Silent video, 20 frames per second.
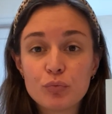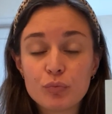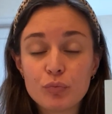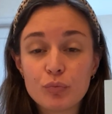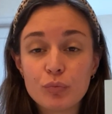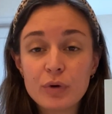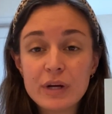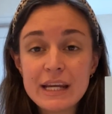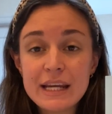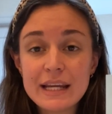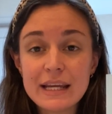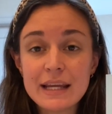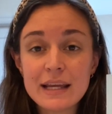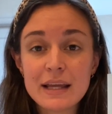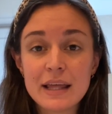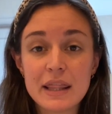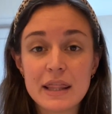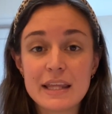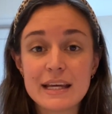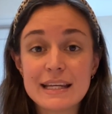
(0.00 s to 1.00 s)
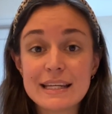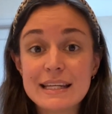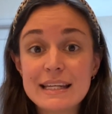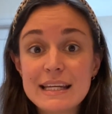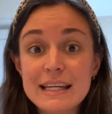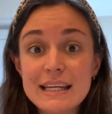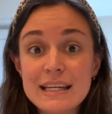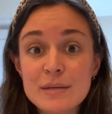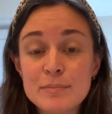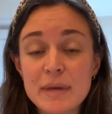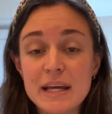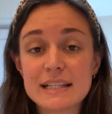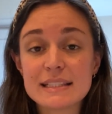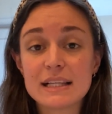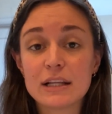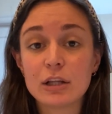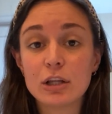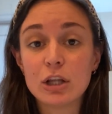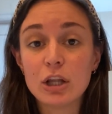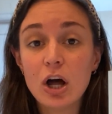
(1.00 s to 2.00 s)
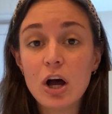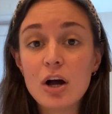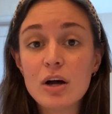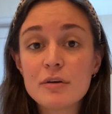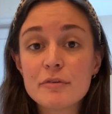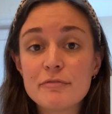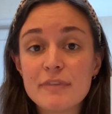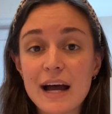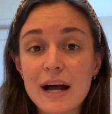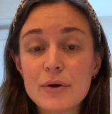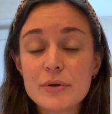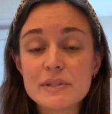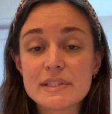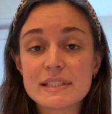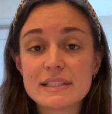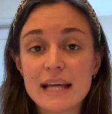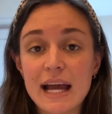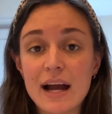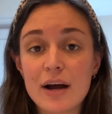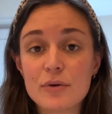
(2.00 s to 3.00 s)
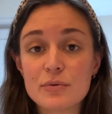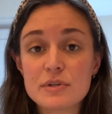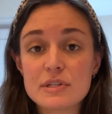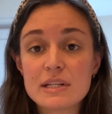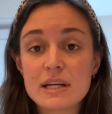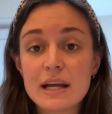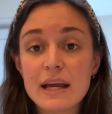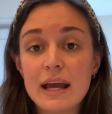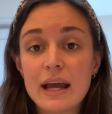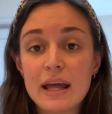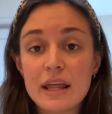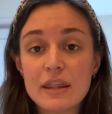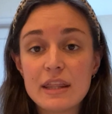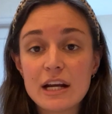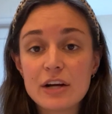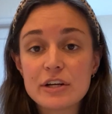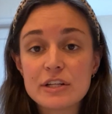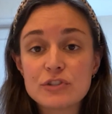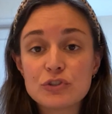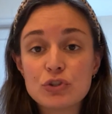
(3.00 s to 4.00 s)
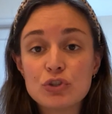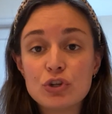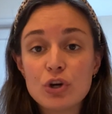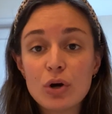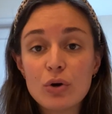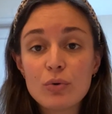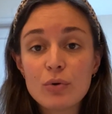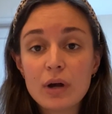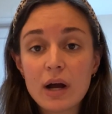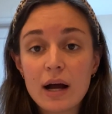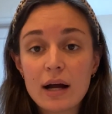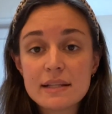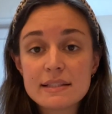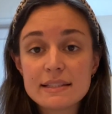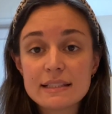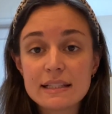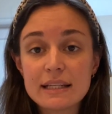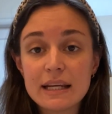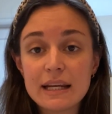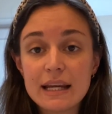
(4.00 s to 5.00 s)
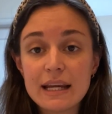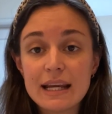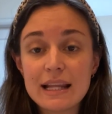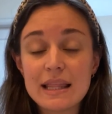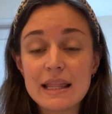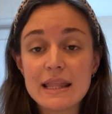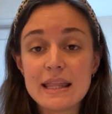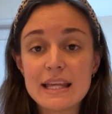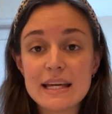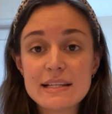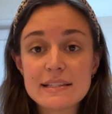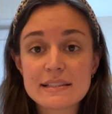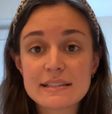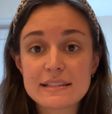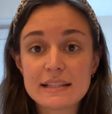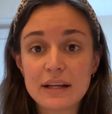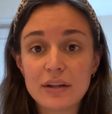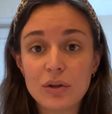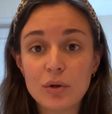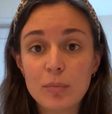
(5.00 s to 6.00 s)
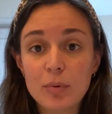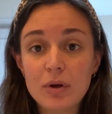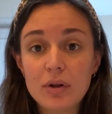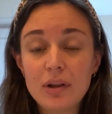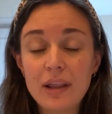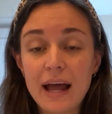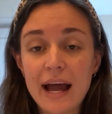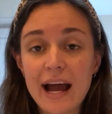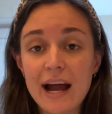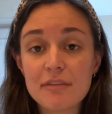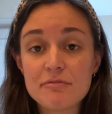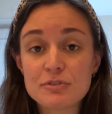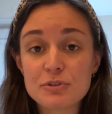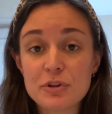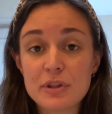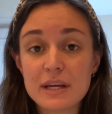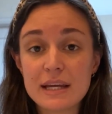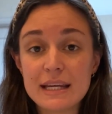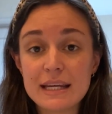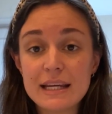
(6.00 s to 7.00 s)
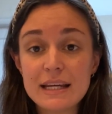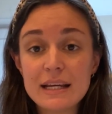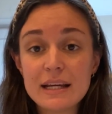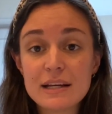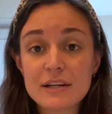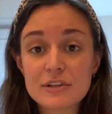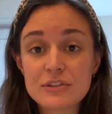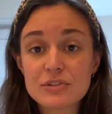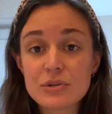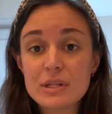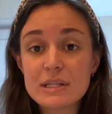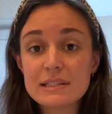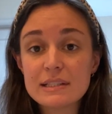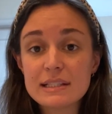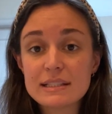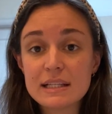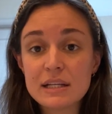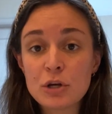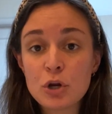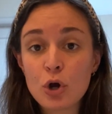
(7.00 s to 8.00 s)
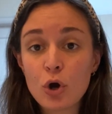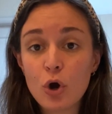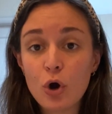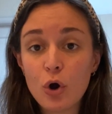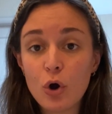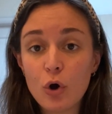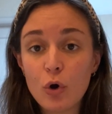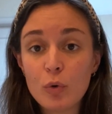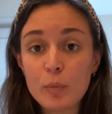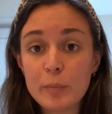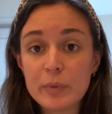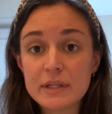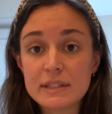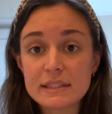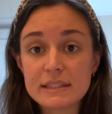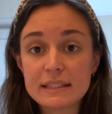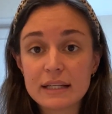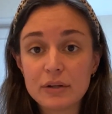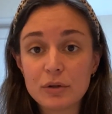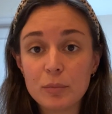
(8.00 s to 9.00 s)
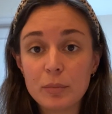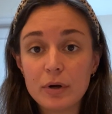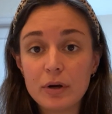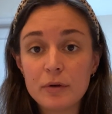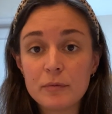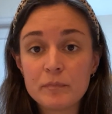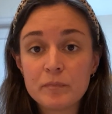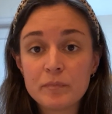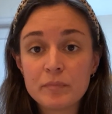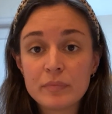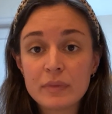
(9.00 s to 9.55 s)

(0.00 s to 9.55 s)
Re, the E makes a long vowel sound. There is no consonant in this syllable after the E, so this is an open syllable.